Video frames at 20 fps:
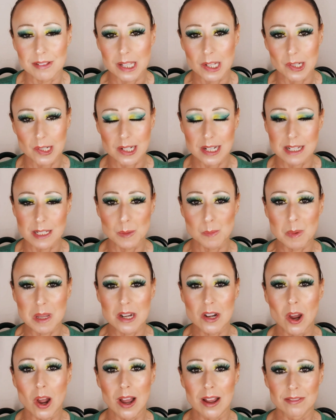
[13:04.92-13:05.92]
learned has
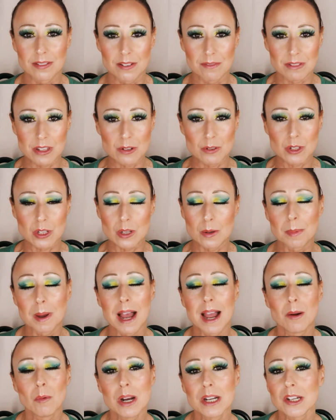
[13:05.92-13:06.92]
been off of YouTube.
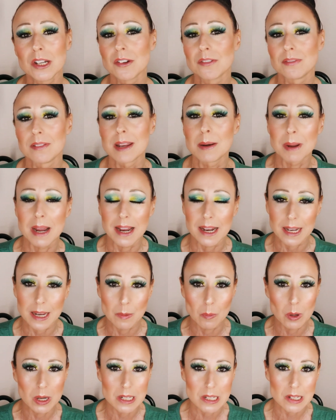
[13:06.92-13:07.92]
I want your feedback.
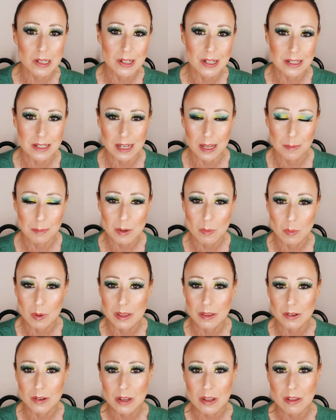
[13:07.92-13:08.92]
I want you to tell me
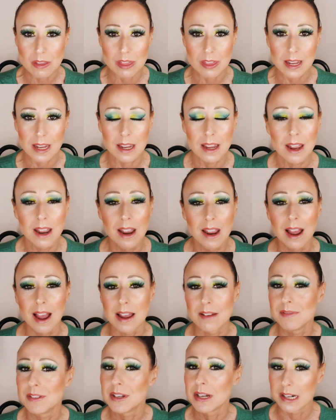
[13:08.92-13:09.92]
whether you think
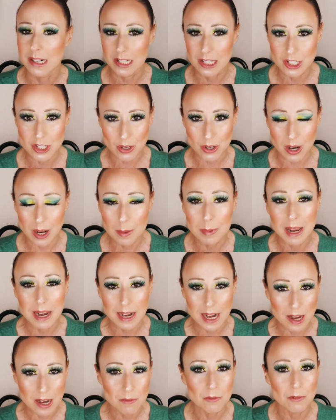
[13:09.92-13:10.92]
I've done a good job,
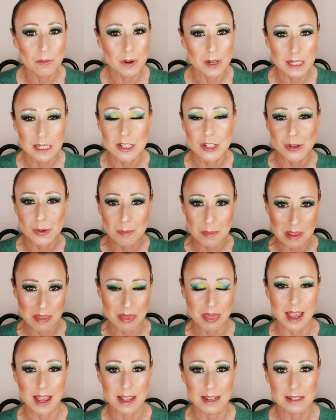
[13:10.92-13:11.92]
and I really do
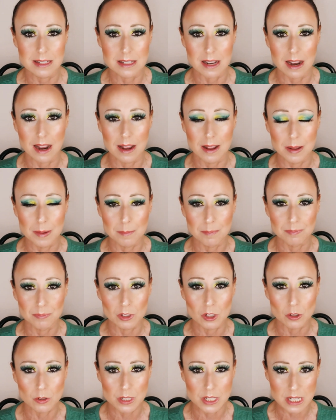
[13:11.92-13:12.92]
mean that.
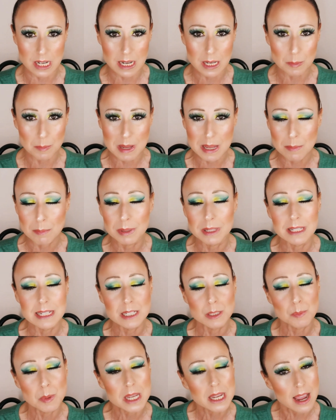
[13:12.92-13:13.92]
Critique me,
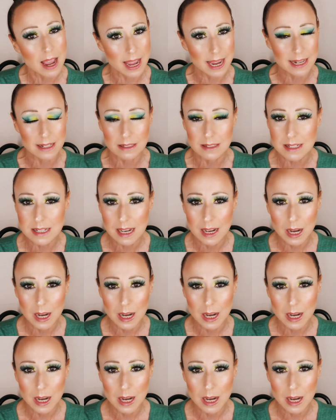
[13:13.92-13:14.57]
please be kind.